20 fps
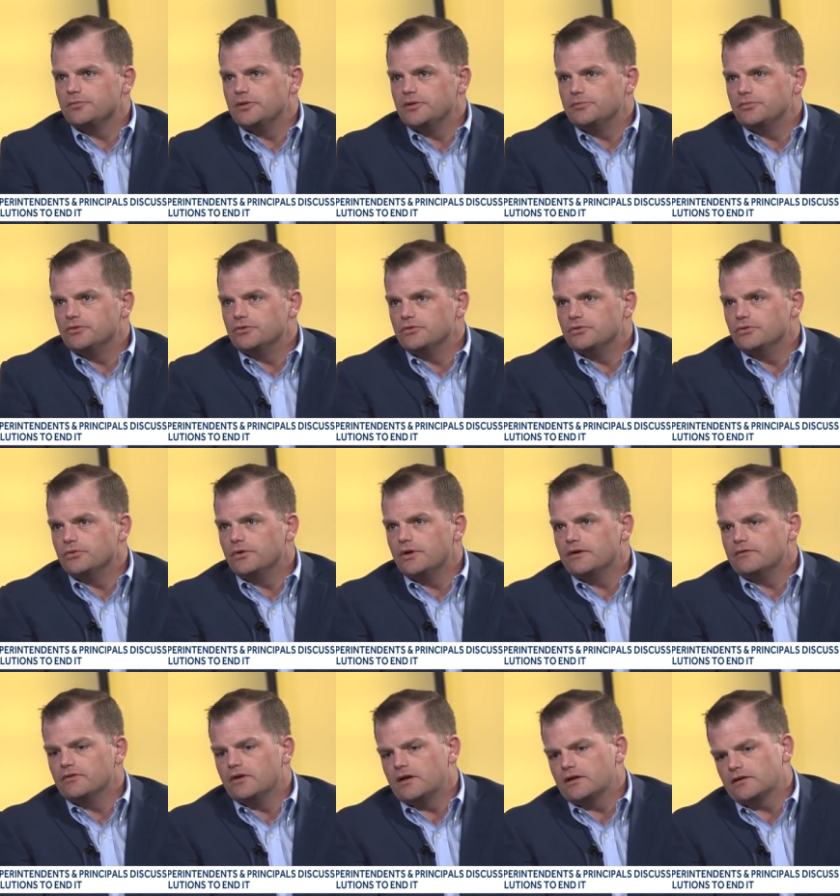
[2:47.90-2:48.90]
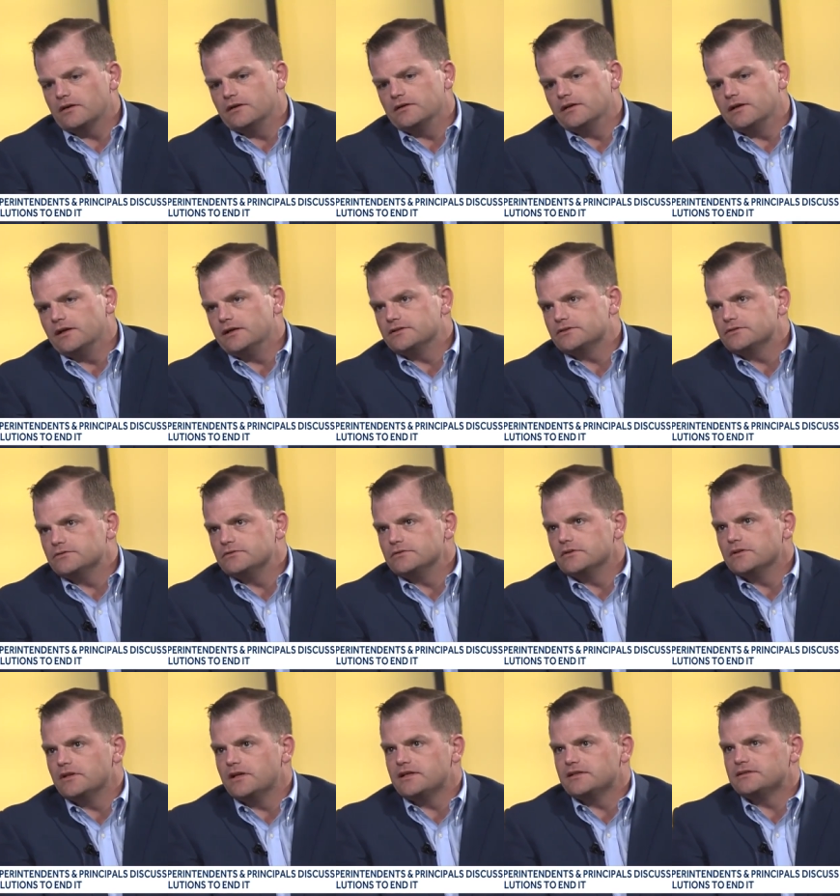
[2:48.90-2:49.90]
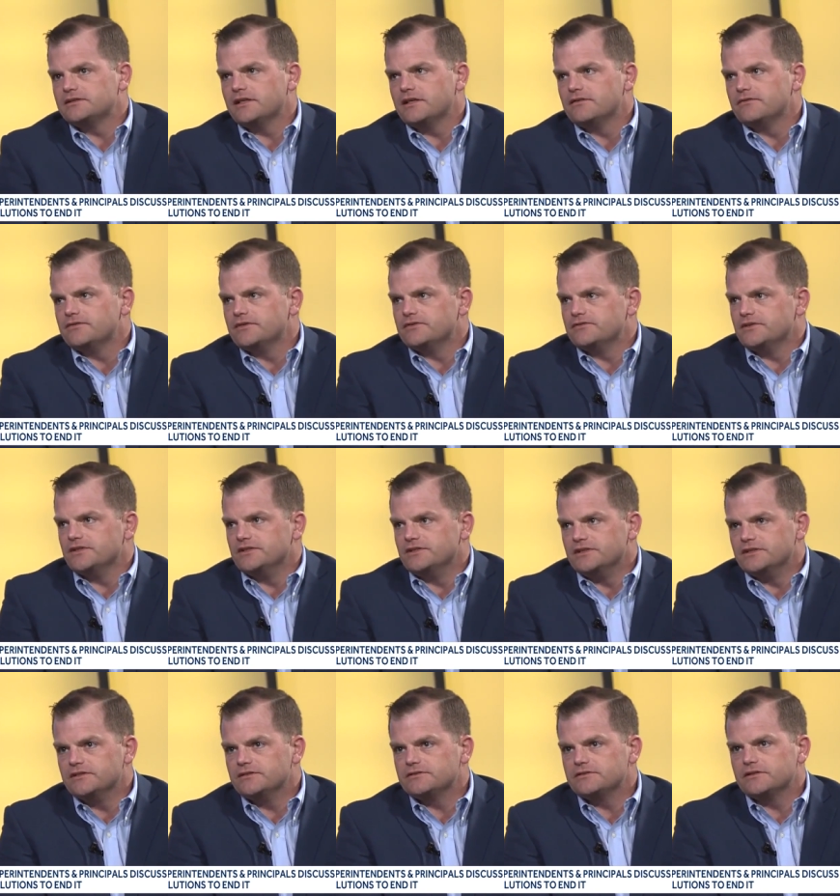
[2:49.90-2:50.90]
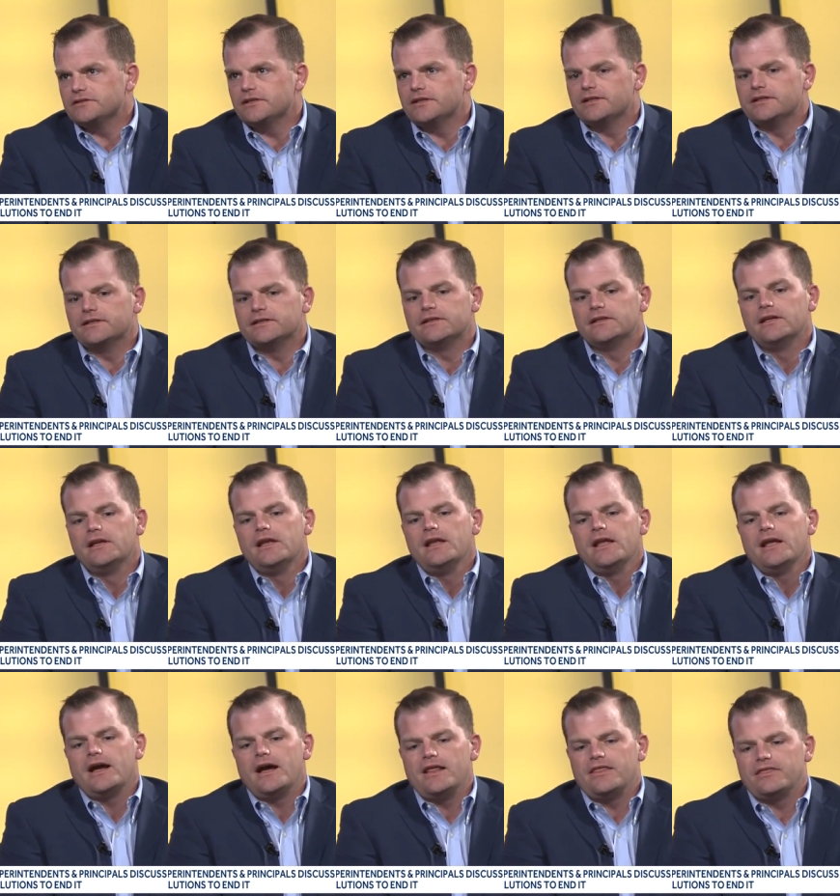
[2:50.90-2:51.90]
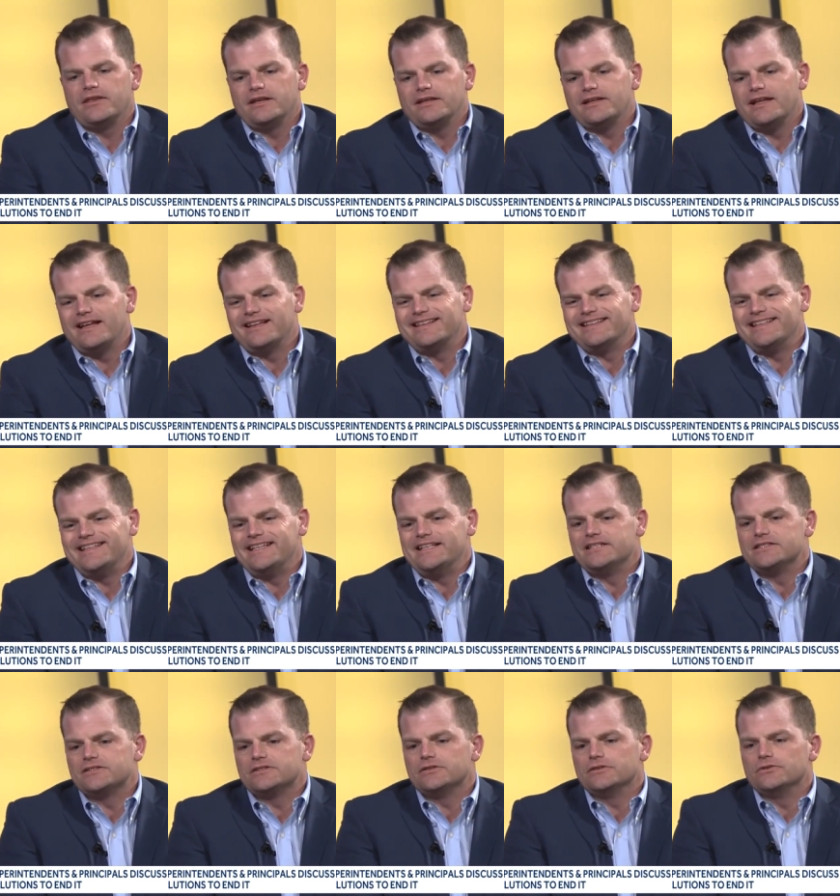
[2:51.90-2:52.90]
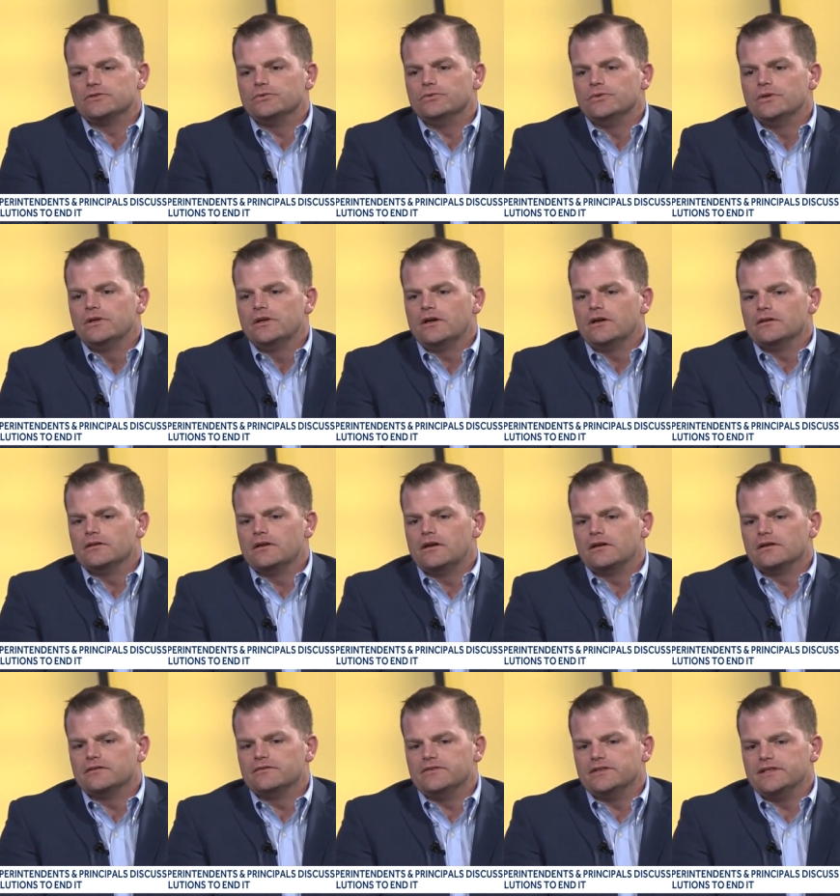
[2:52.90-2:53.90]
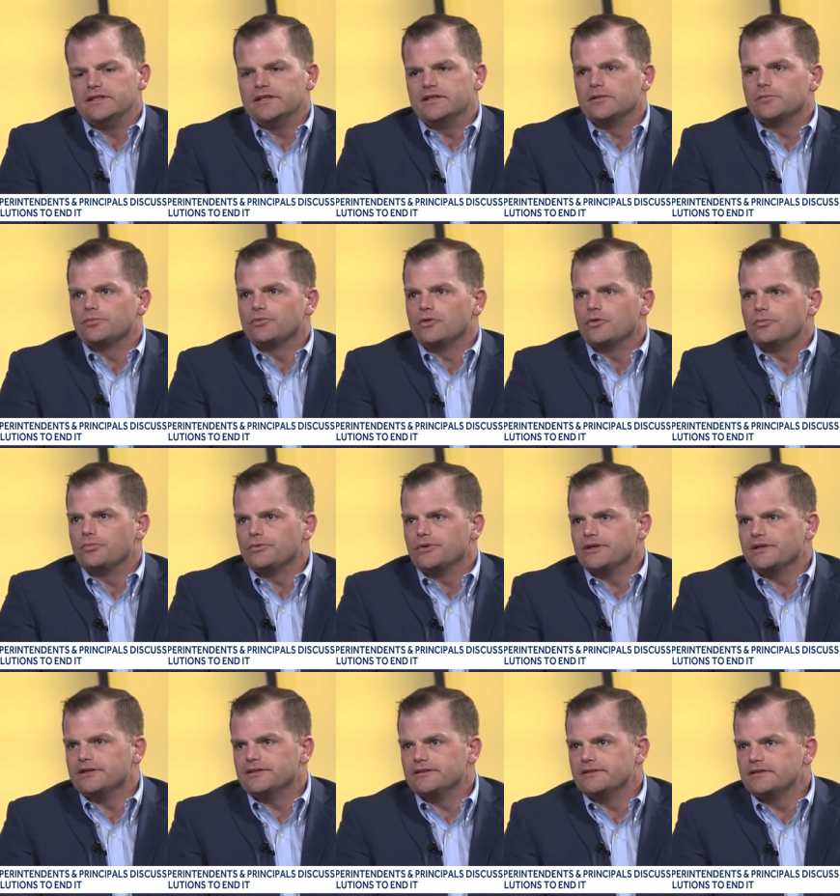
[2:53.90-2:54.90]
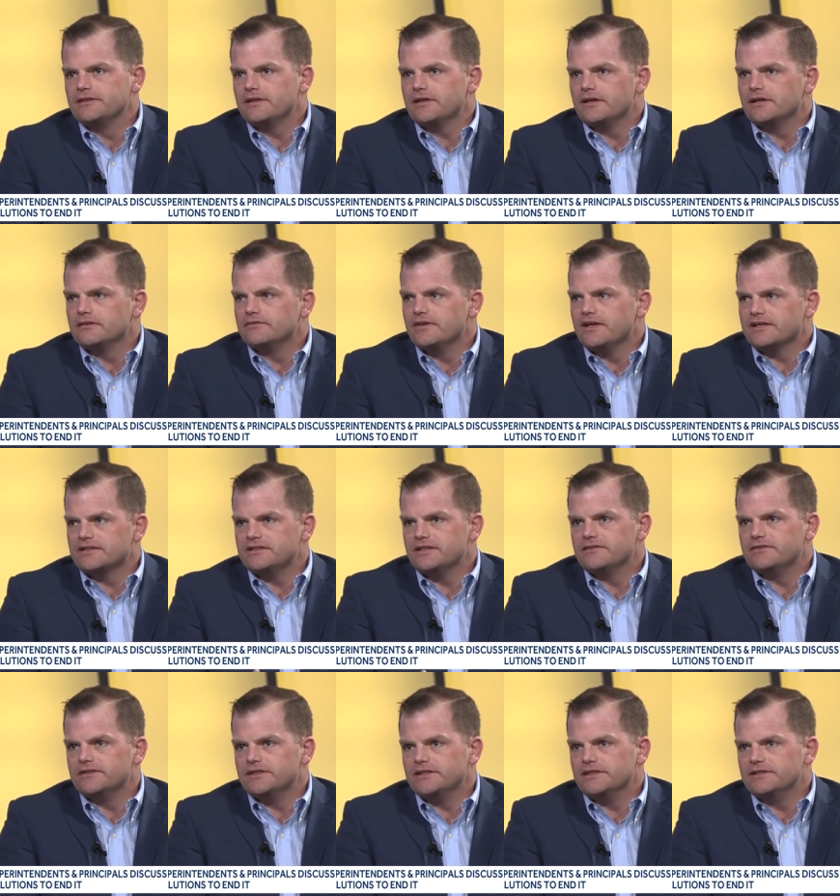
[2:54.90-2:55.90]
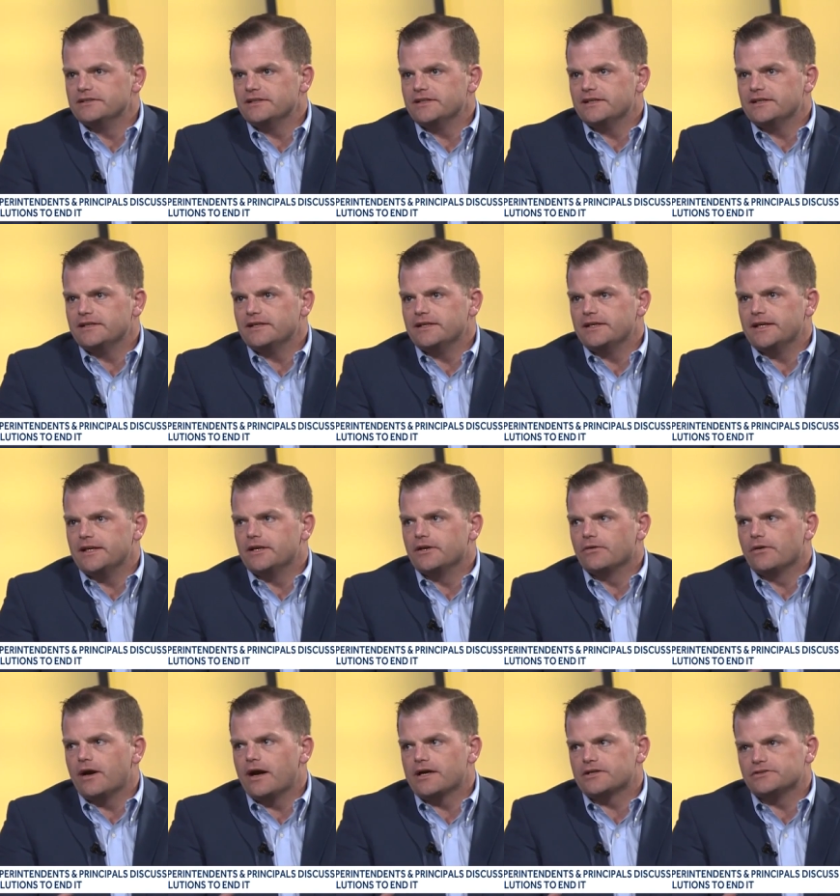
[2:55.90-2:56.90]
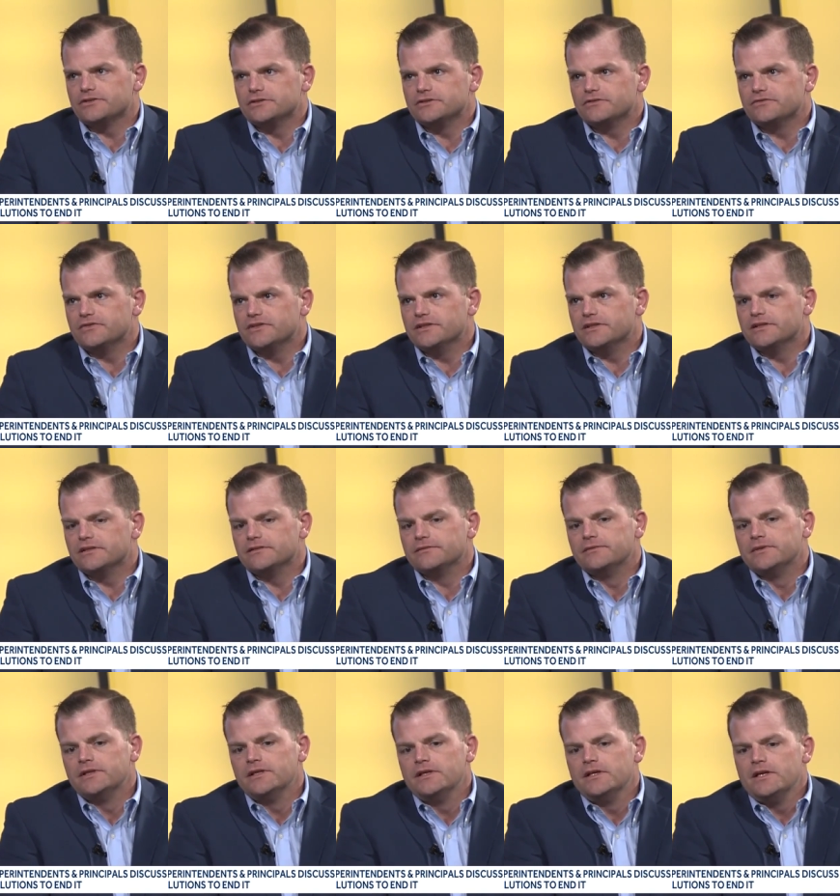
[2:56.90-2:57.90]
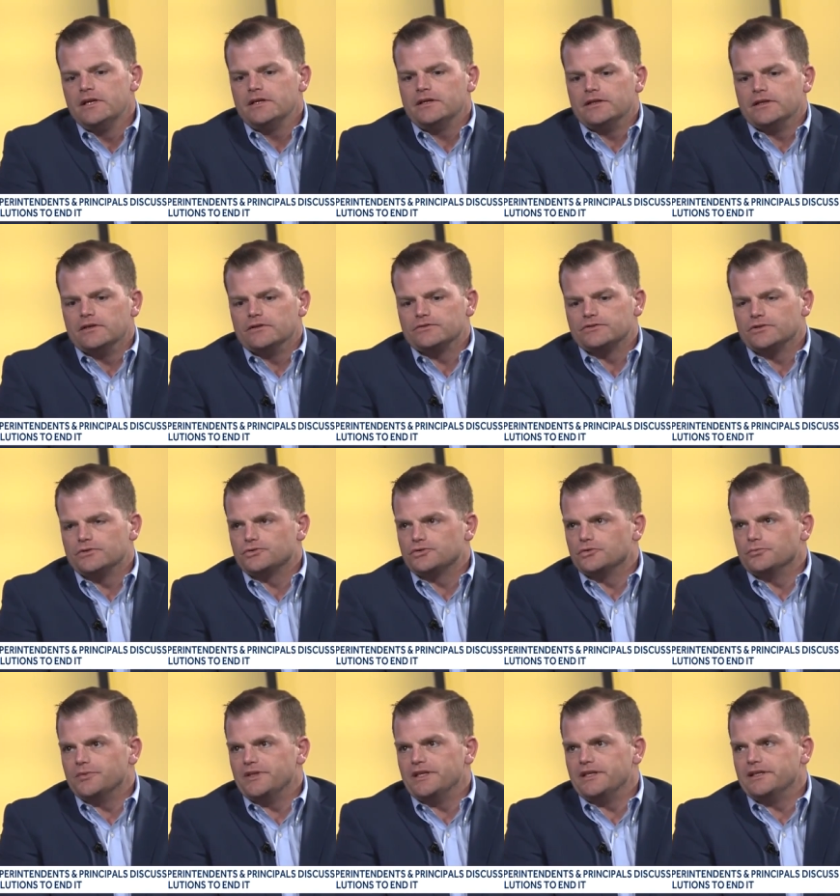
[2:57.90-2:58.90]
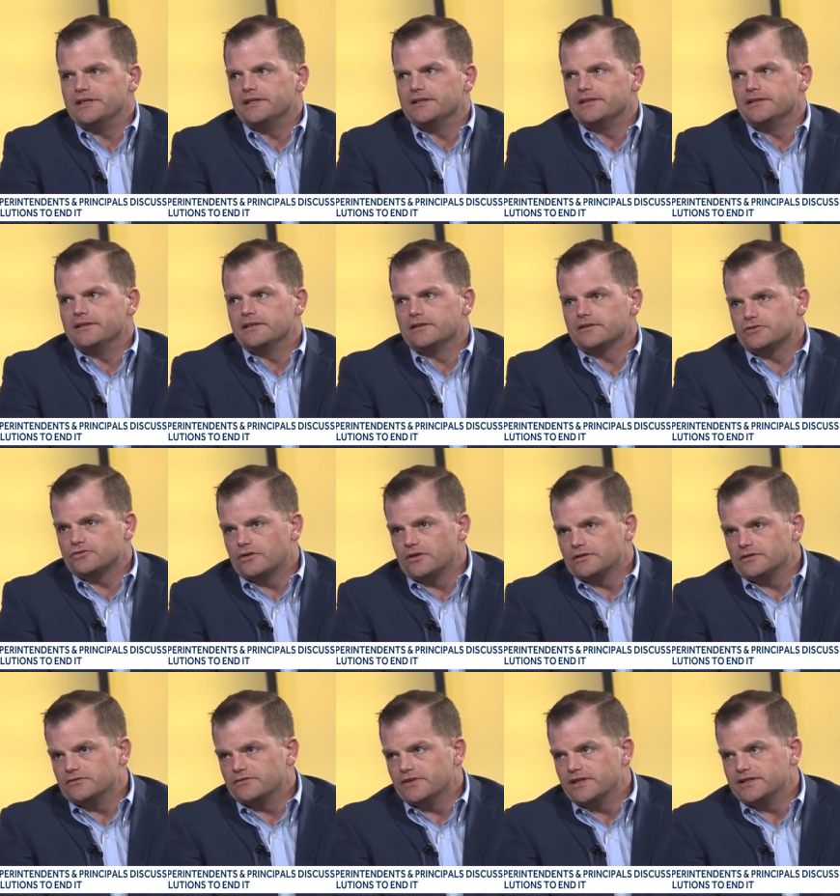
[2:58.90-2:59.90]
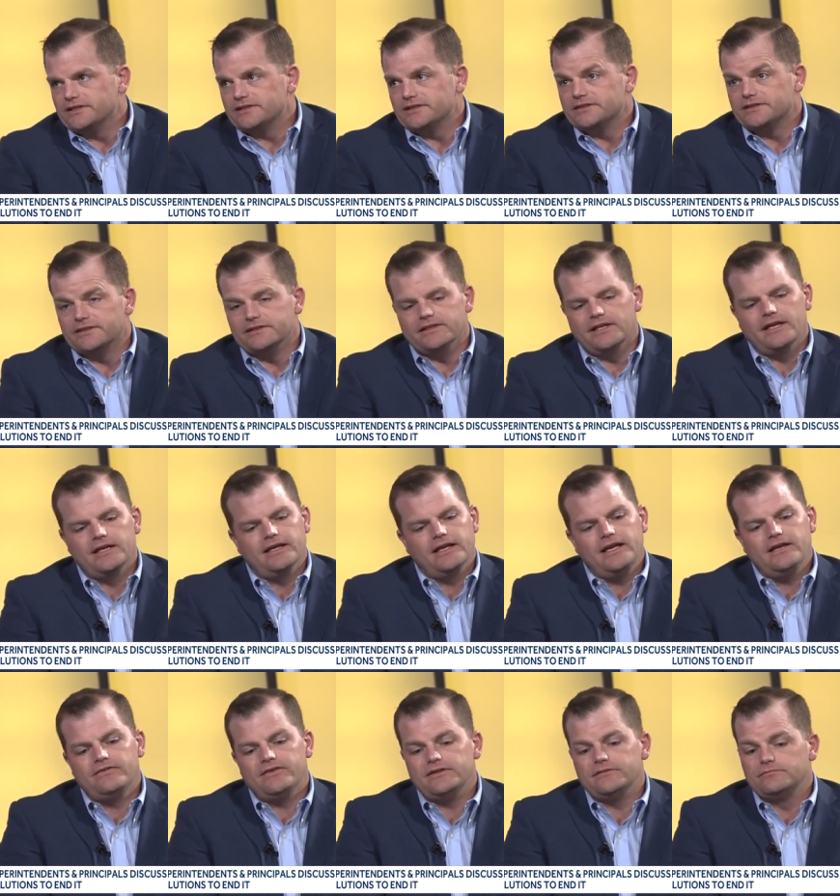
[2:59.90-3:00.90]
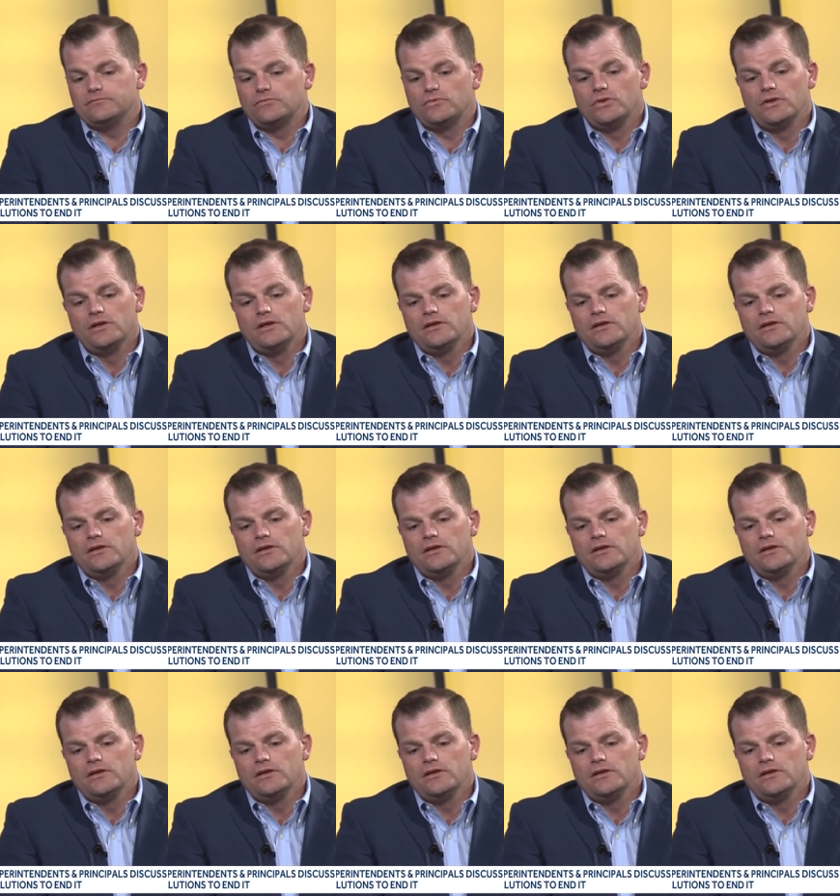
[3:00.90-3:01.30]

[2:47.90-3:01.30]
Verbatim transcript: for people who have not gone to high school in the last 10, 15 years. And I think that leads to a lot of the inappropriate kind of activity and, and interactions via, you know, social media and electronic devices and, and even